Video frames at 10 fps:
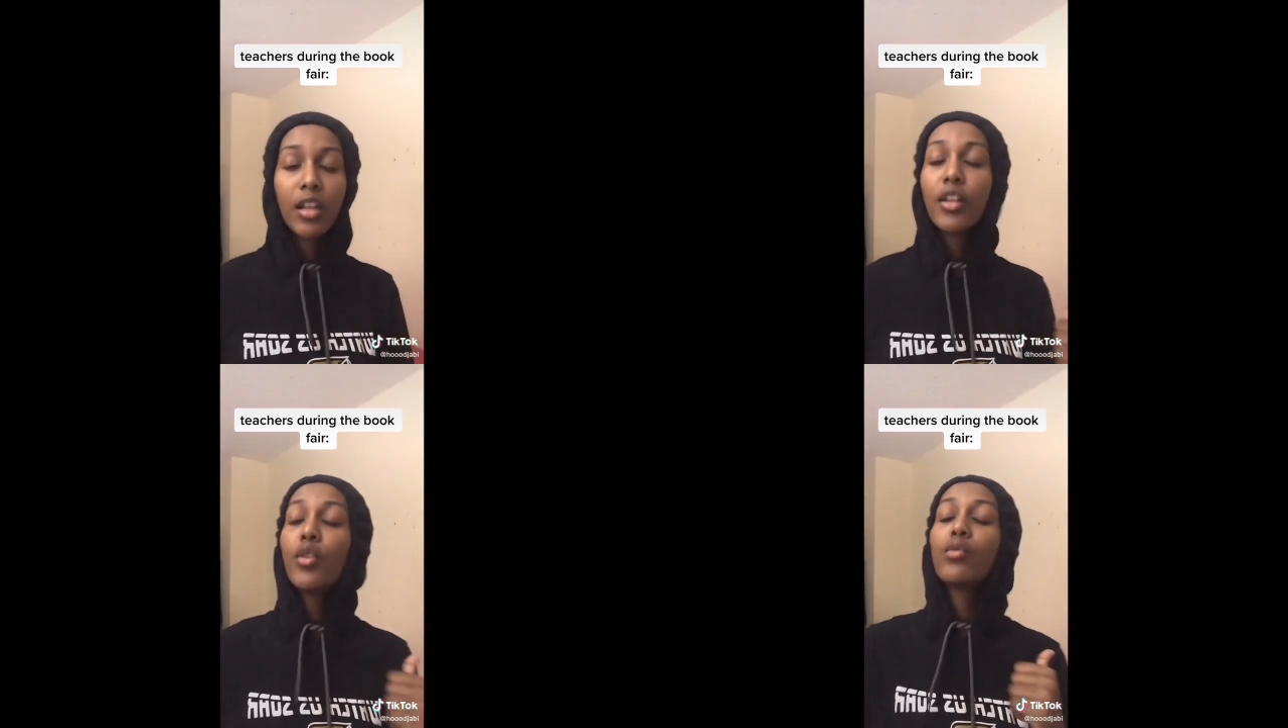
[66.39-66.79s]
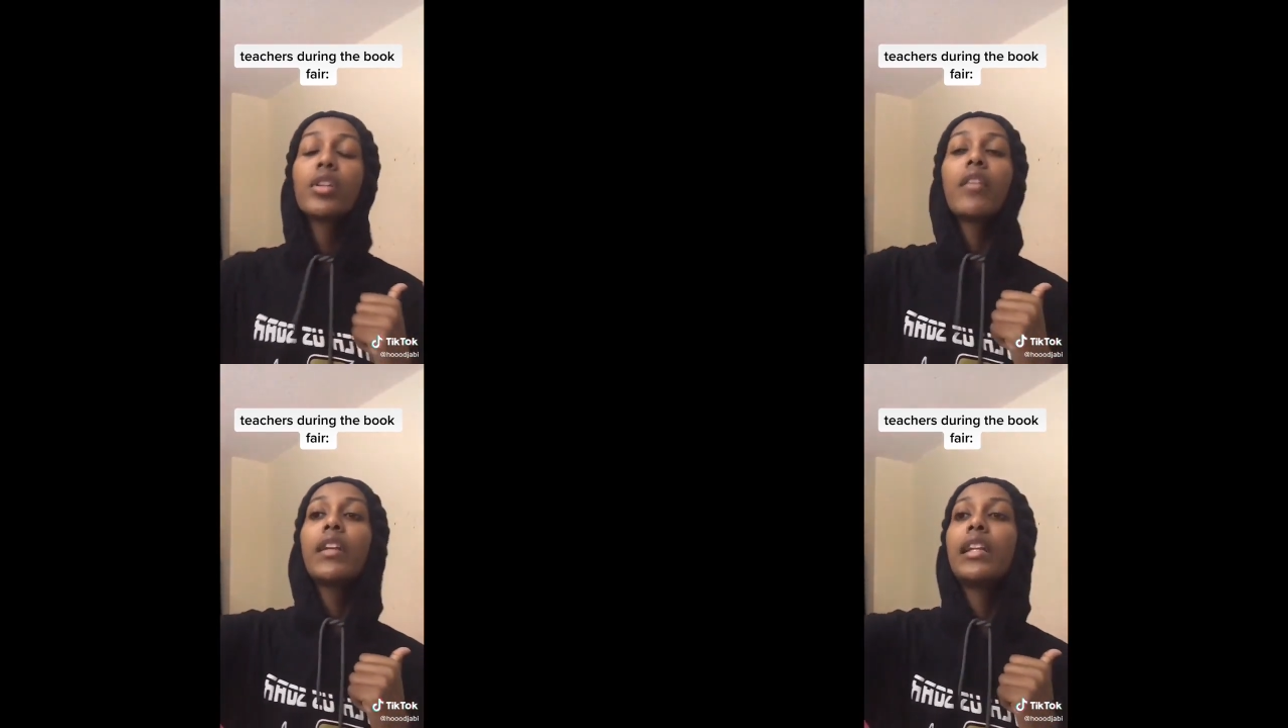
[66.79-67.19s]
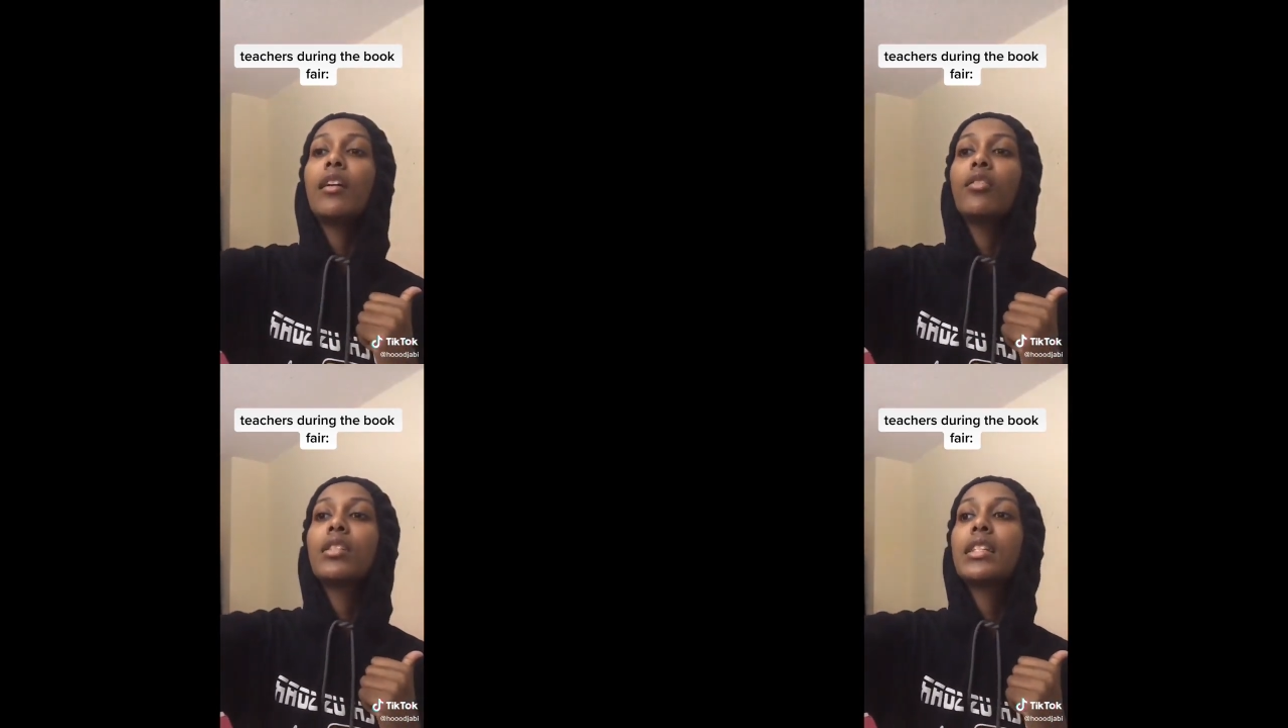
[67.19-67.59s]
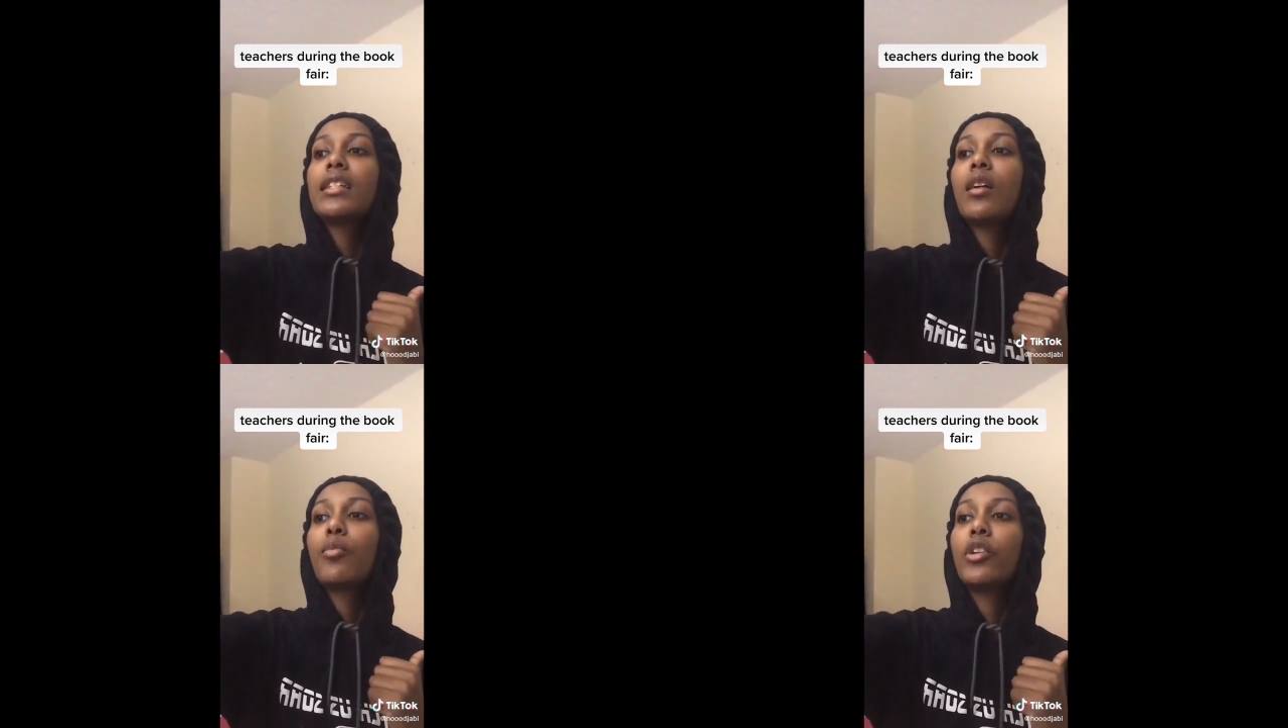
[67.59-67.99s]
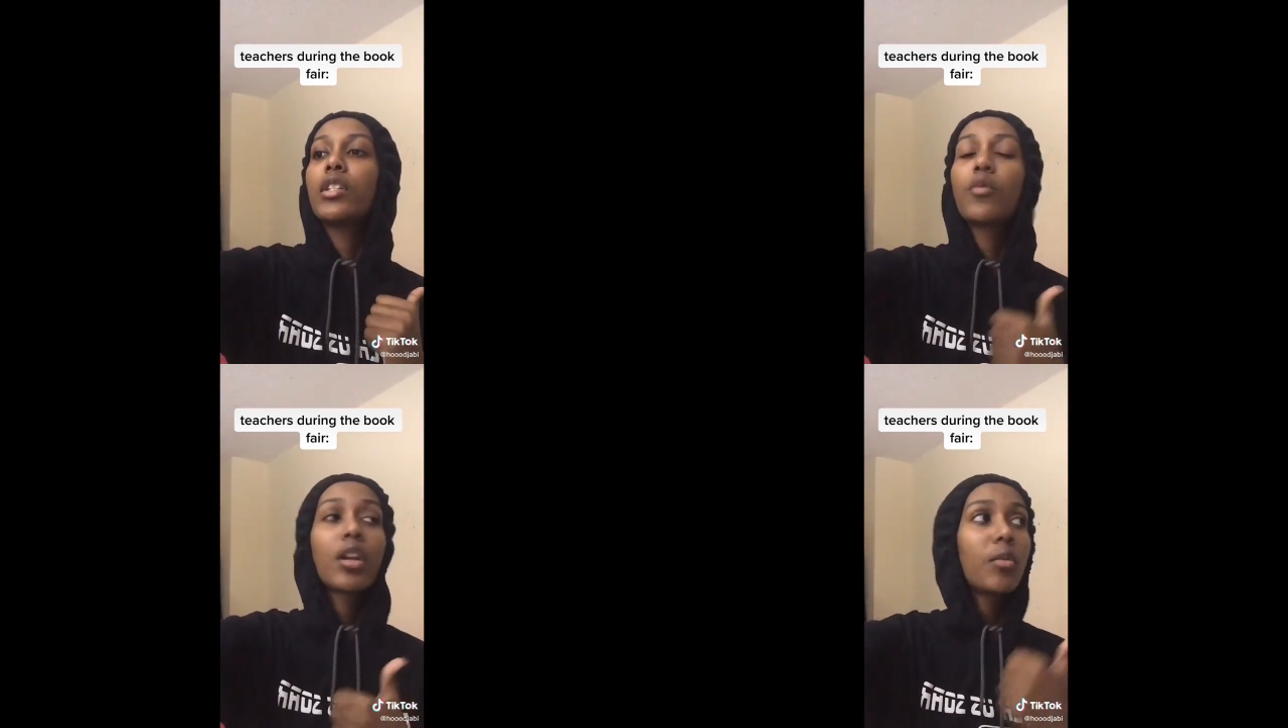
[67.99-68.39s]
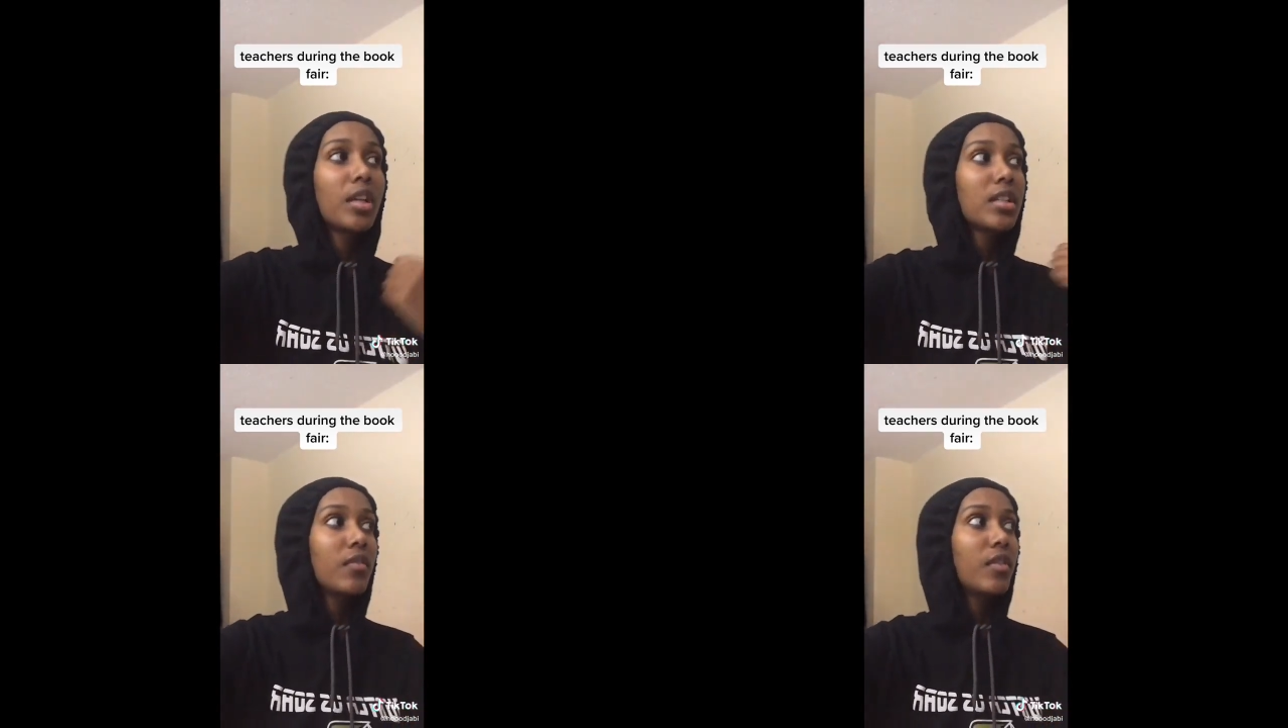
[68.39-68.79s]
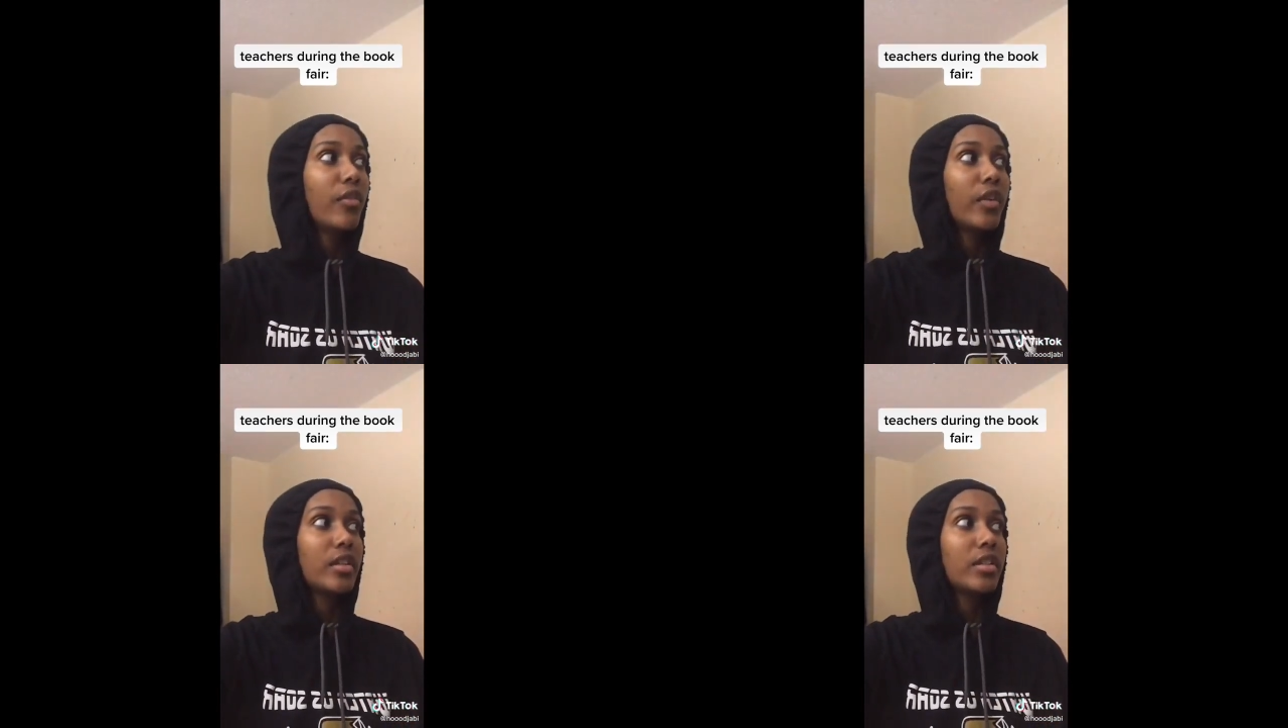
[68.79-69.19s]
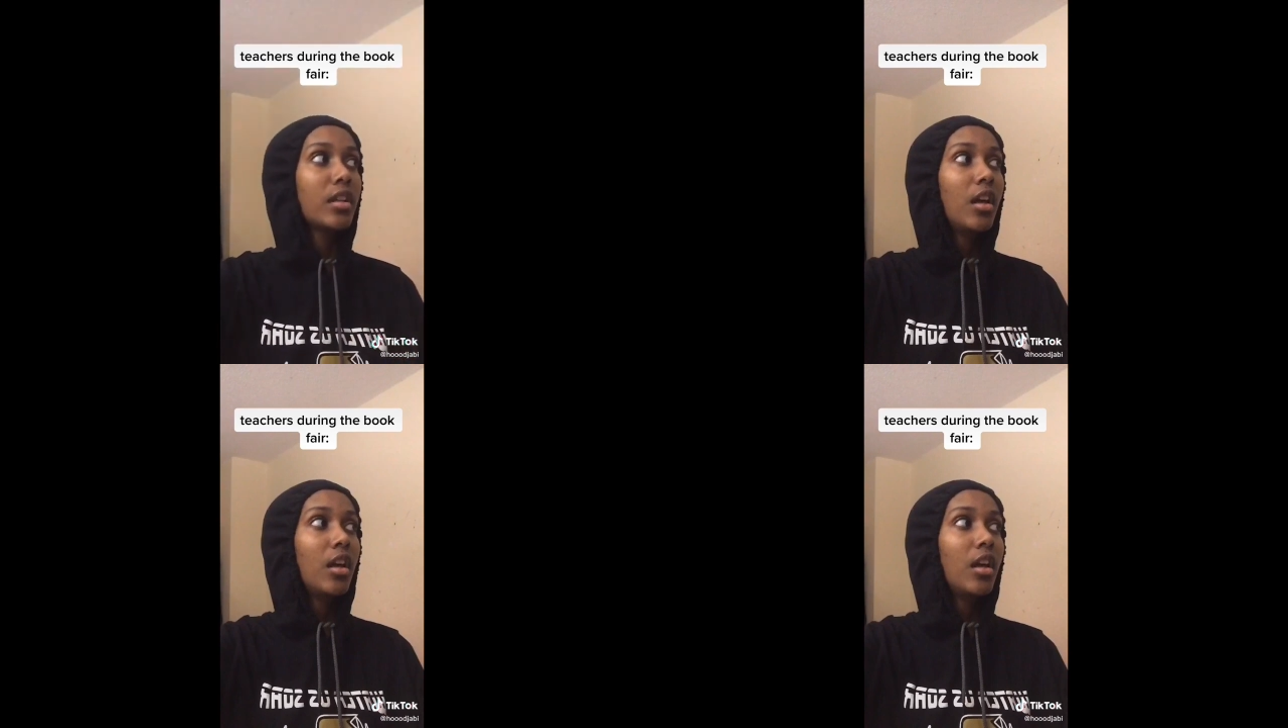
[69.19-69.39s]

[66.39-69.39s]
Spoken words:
No, not right now. Sit down, boys. We're going to watch the video first.